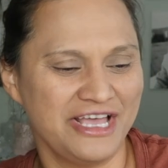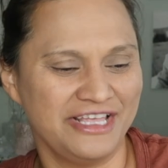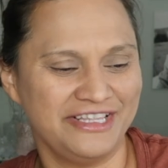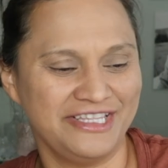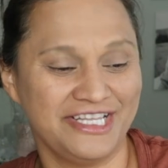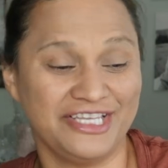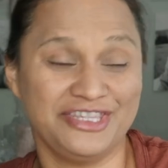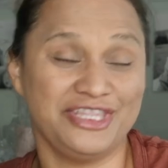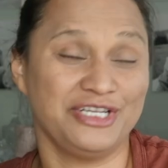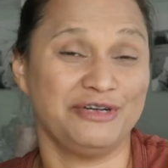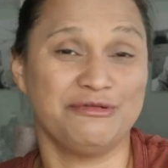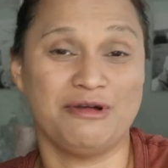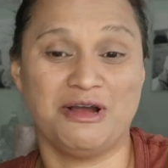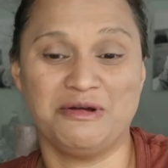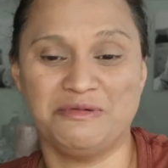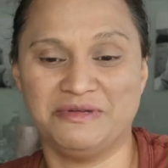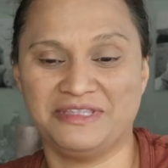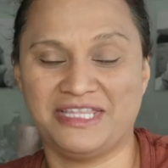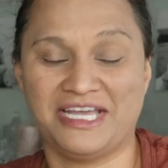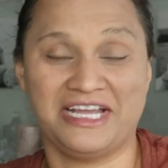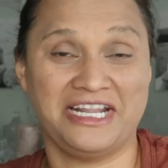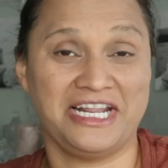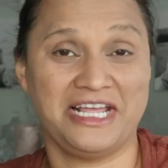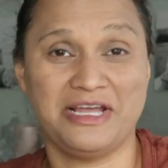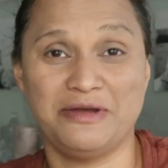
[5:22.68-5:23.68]
Nothing wrong with
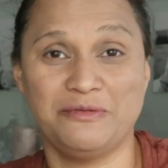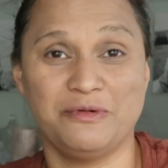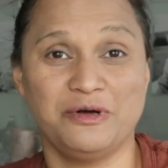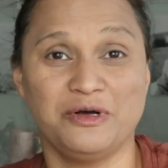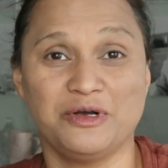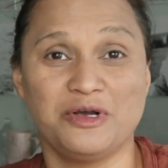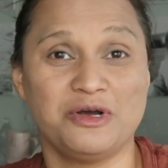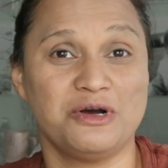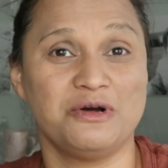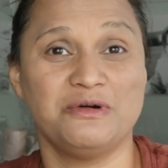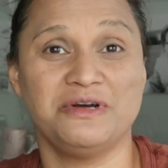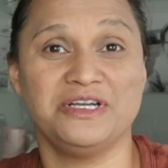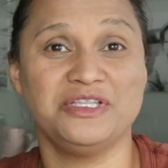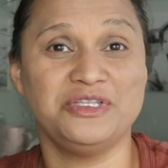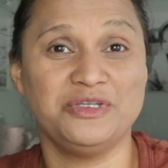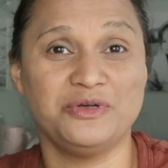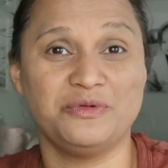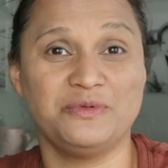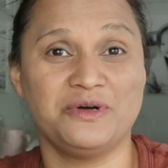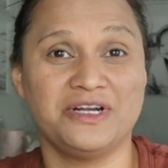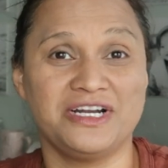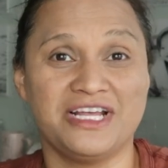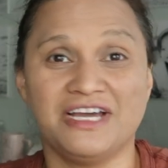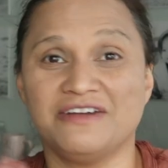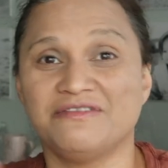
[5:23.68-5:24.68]
that. It will go into
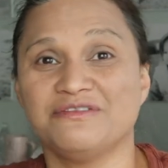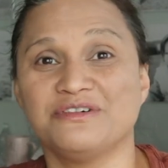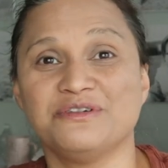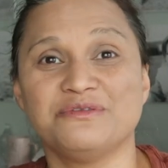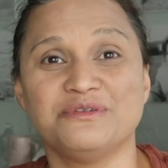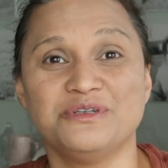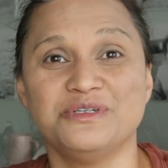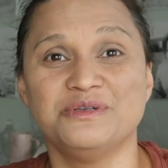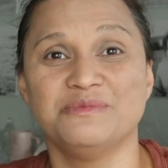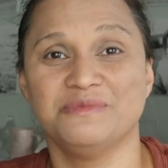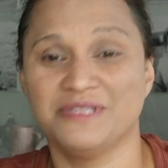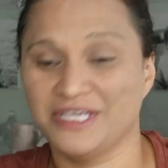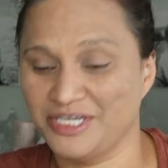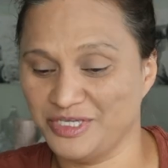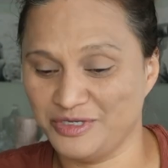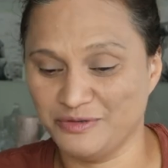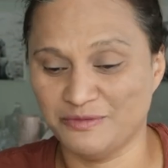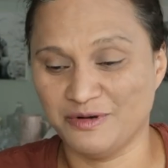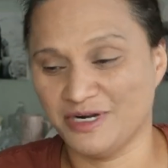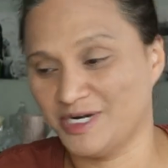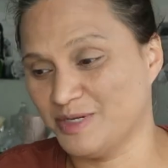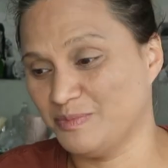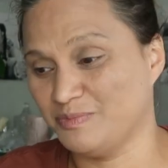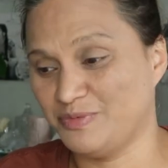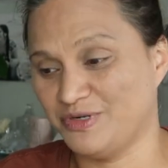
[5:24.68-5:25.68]
whatever room that you
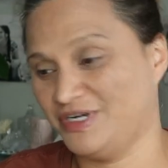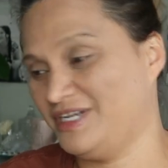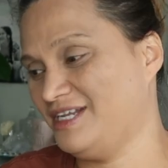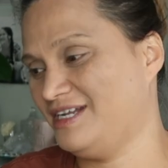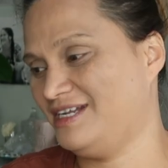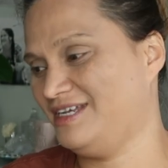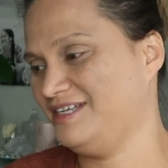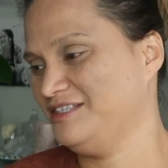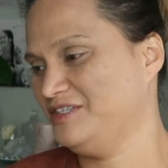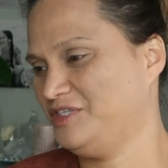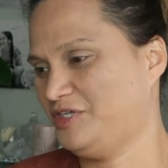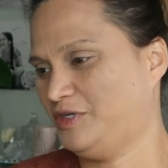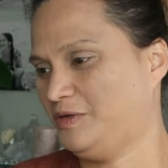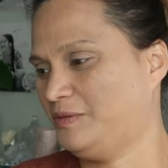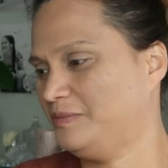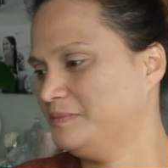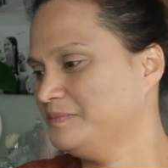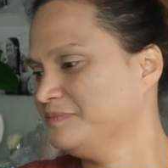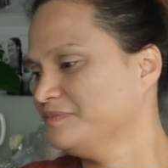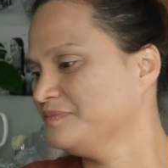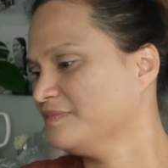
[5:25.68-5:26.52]
want to put it into.